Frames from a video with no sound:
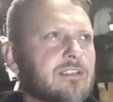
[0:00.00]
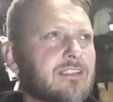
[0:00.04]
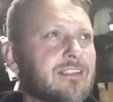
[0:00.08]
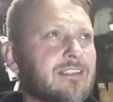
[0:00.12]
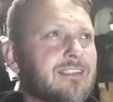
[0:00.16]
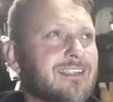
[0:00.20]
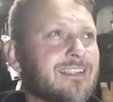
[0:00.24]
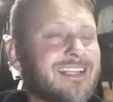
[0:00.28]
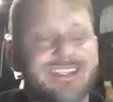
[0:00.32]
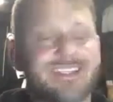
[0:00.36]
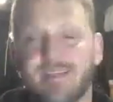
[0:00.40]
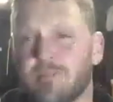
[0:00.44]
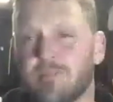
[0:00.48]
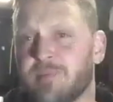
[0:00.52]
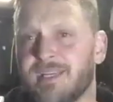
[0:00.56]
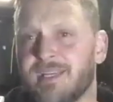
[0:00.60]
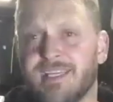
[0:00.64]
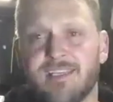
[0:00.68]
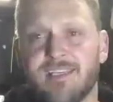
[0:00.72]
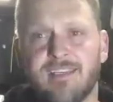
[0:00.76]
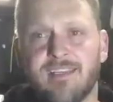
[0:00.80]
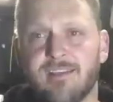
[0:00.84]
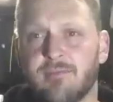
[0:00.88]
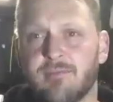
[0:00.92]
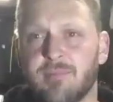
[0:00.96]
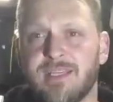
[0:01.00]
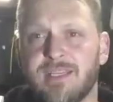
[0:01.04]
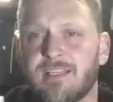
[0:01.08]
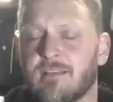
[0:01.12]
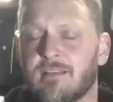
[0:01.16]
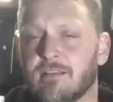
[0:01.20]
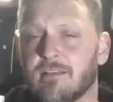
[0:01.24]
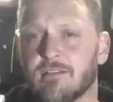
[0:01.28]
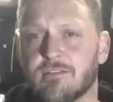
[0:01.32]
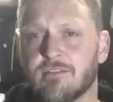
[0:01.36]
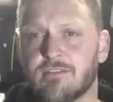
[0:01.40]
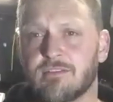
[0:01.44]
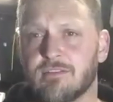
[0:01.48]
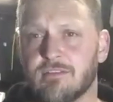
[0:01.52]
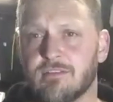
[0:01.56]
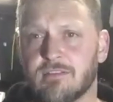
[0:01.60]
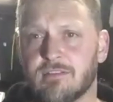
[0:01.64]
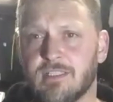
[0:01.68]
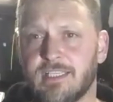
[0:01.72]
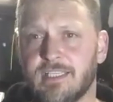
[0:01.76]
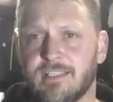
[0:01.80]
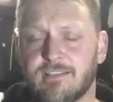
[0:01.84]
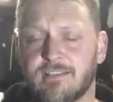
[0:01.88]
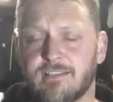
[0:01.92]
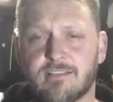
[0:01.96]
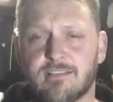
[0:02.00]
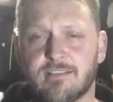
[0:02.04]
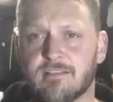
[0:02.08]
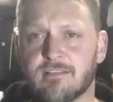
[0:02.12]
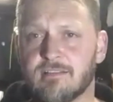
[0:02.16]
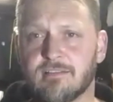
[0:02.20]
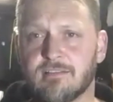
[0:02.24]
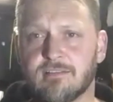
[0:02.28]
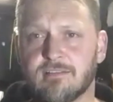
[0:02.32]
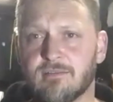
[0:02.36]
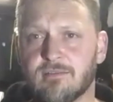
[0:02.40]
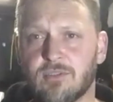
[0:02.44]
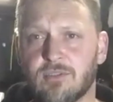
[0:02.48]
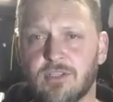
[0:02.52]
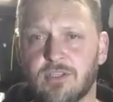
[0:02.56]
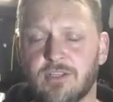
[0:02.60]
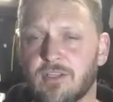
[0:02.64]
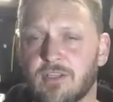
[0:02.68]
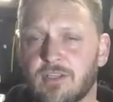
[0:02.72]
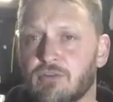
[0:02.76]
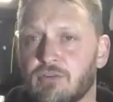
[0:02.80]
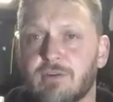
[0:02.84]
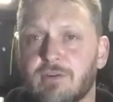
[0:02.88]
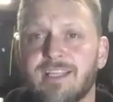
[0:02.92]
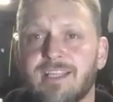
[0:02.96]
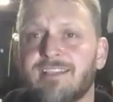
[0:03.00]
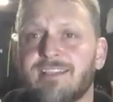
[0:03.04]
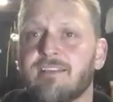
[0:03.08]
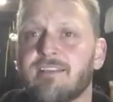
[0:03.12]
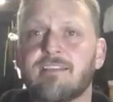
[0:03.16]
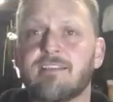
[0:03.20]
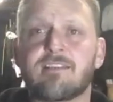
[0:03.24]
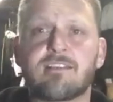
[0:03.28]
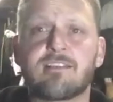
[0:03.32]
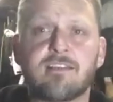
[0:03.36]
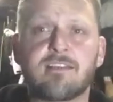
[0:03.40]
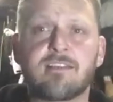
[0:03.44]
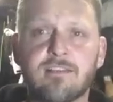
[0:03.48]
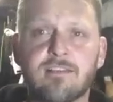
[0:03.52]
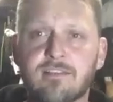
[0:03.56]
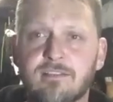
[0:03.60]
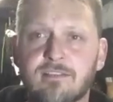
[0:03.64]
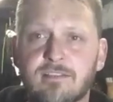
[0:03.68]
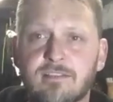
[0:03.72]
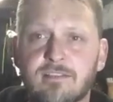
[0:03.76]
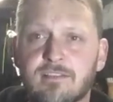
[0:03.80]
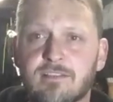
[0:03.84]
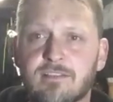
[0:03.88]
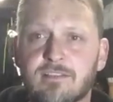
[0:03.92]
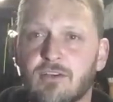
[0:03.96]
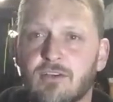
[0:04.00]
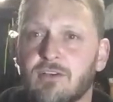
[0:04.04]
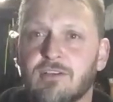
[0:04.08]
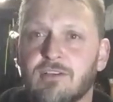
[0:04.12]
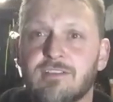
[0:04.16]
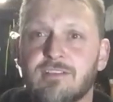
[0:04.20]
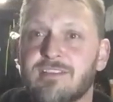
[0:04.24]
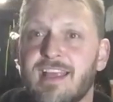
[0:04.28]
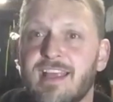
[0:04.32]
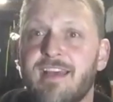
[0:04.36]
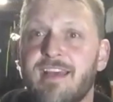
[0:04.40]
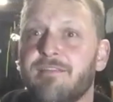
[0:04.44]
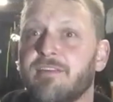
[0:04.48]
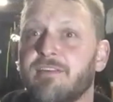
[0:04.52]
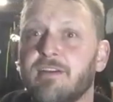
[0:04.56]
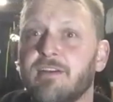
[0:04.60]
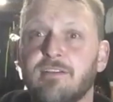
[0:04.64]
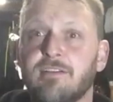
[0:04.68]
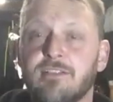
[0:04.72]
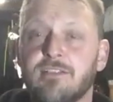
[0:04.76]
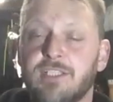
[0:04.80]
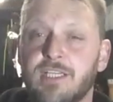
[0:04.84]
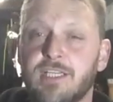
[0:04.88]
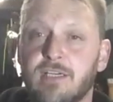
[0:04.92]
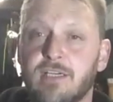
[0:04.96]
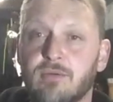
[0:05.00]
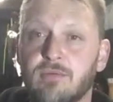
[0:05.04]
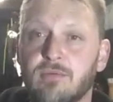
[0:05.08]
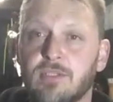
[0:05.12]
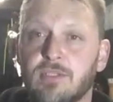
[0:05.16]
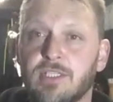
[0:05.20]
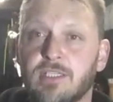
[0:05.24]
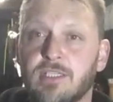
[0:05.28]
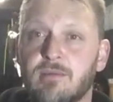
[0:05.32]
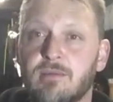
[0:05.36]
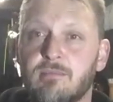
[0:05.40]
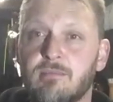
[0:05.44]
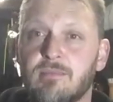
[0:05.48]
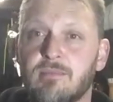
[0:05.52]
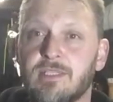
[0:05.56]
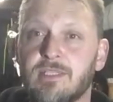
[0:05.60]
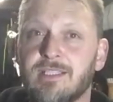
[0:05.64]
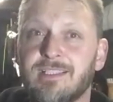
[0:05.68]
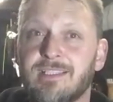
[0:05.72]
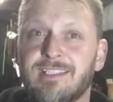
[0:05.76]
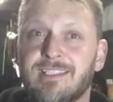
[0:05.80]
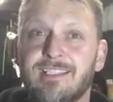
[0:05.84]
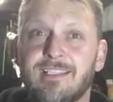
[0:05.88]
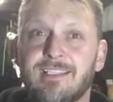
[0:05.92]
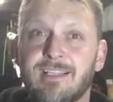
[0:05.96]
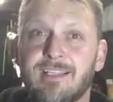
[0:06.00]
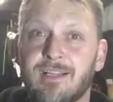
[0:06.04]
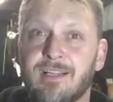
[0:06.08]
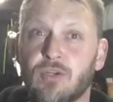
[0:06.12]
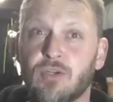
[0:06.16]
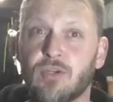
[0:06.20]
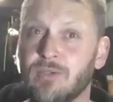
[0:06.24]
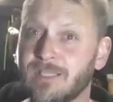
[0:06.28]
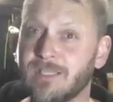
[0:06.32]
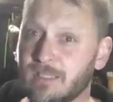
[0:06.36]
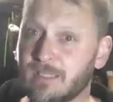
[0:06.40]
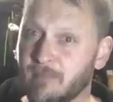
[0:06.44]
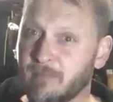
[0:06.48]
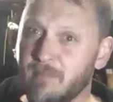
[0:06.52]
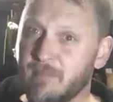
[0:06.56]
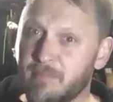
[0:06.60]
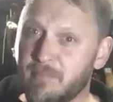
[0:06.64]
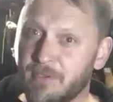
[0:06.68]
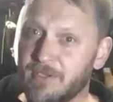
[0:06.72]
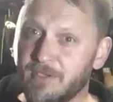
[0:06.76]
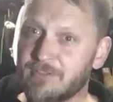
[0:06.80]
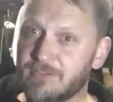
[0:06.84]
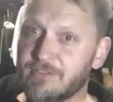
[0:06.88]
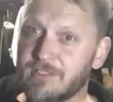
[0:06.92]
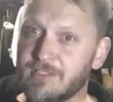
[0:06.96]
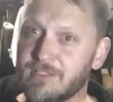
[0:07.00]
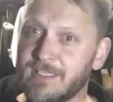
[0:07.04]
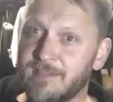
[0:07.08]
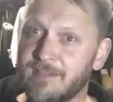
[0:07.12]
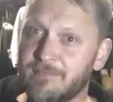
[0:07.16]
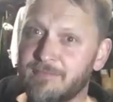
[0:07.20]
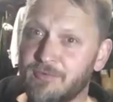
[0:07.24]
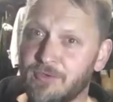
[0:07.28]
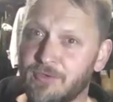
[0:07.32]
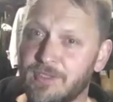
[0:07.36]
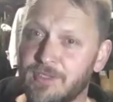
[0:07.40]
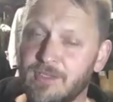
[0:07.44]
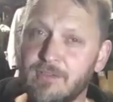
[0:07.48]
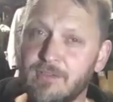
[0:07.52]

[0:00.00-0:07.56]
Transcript: It Be, Beatles, is one of the greatest songs ever. I'll go a little bit personal here for you.